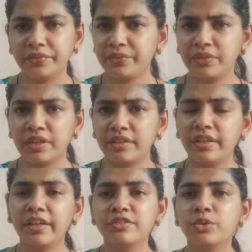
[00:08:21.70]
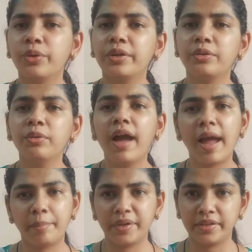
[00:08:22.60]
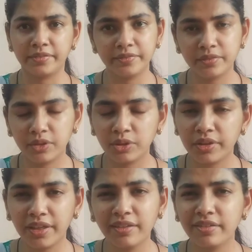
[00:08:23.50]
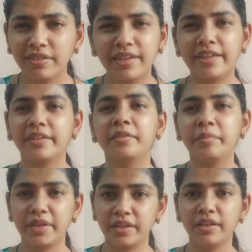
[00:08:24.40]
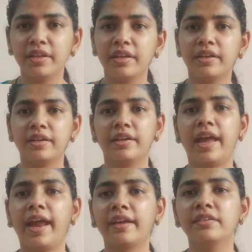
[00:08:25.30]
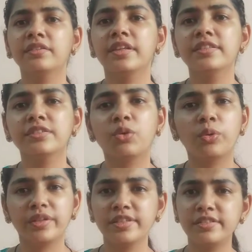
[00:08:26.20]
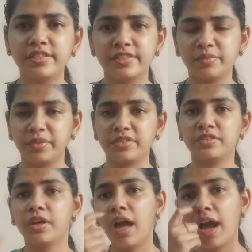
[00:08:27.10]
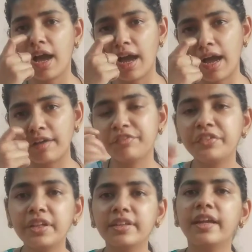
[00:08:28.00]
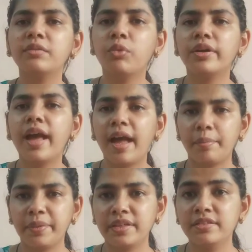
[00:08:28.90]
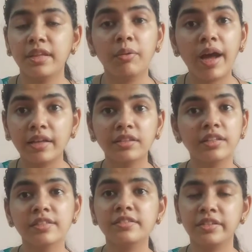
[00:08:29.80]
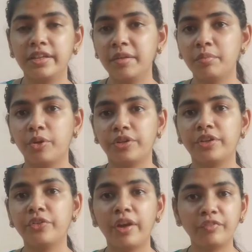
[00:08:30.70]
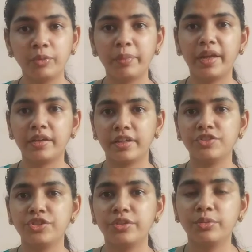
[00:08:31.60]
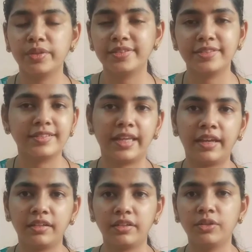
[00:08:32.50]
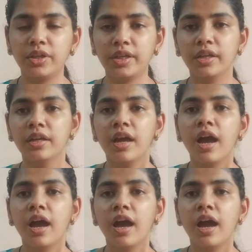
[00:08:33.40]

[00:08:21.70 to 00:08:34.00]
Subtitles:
nothing is going to happen. Okay, let it be. And this court is dismissed. After that, what happens? Now Arthur is really important, you have to pay attention towards his character. Okay,